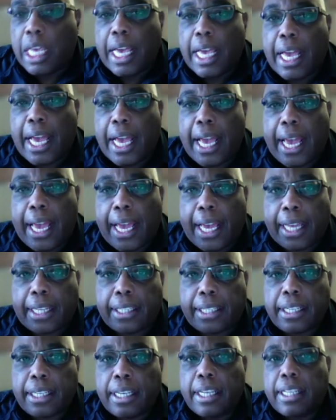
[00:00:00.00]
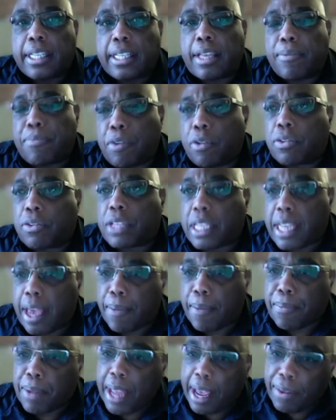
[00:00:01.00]
And they moved to that
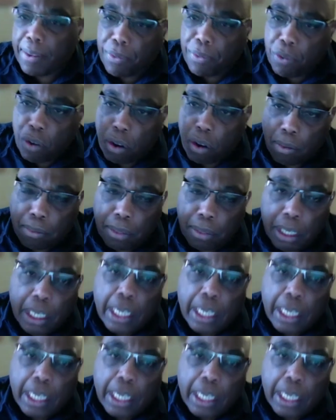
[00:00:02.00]
platform.